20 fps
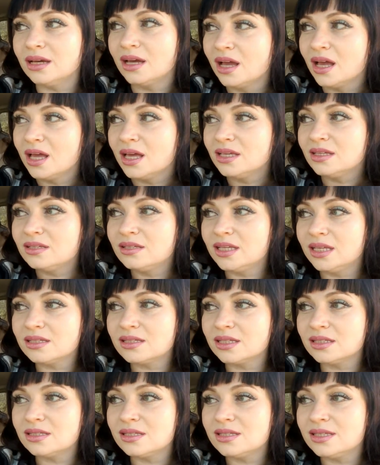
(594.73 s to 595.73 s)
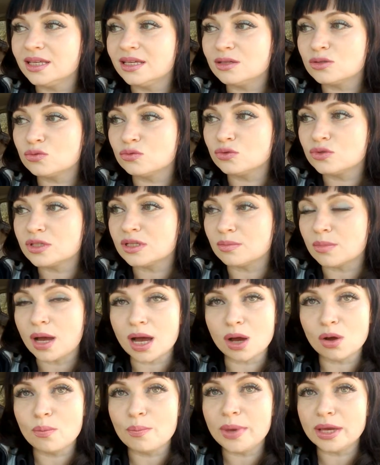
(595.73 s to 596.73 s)
think that things will somehow
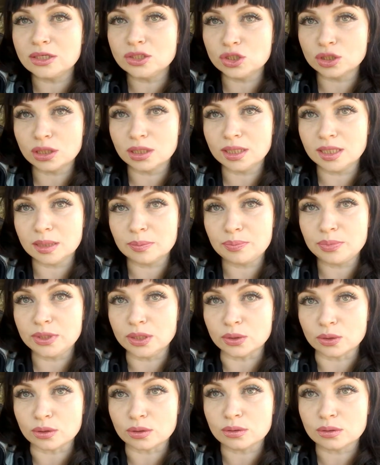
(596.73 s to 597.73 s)
magically appear